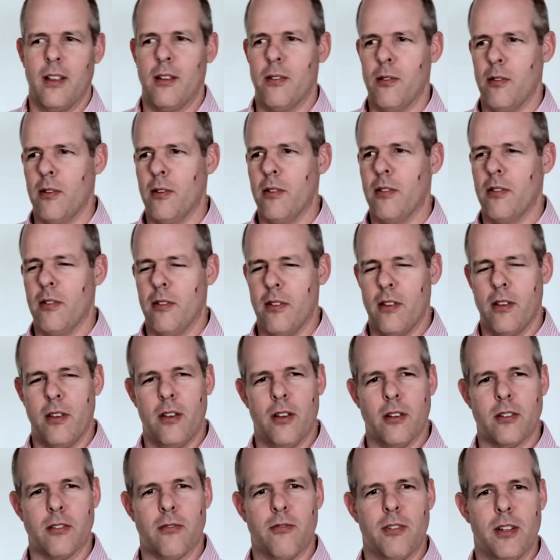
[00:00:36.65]

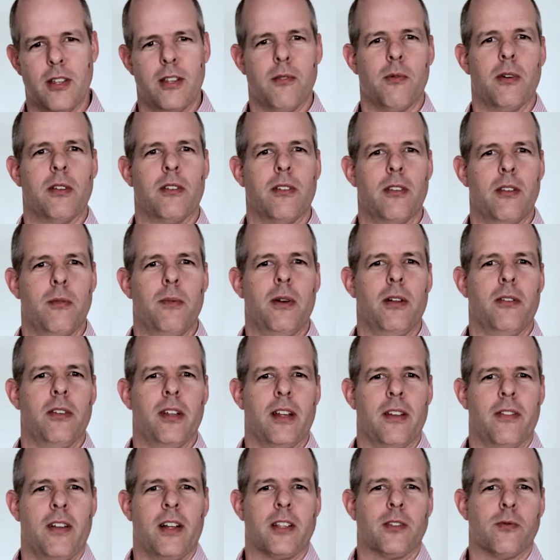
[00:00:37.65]
to fit the width of the building,
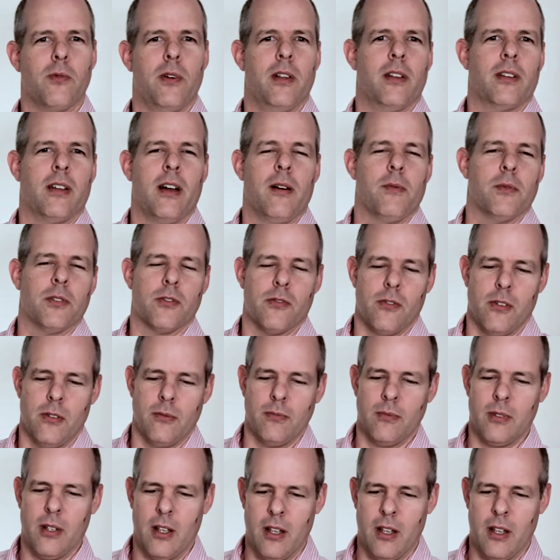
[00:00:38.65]
and that's where it comes from.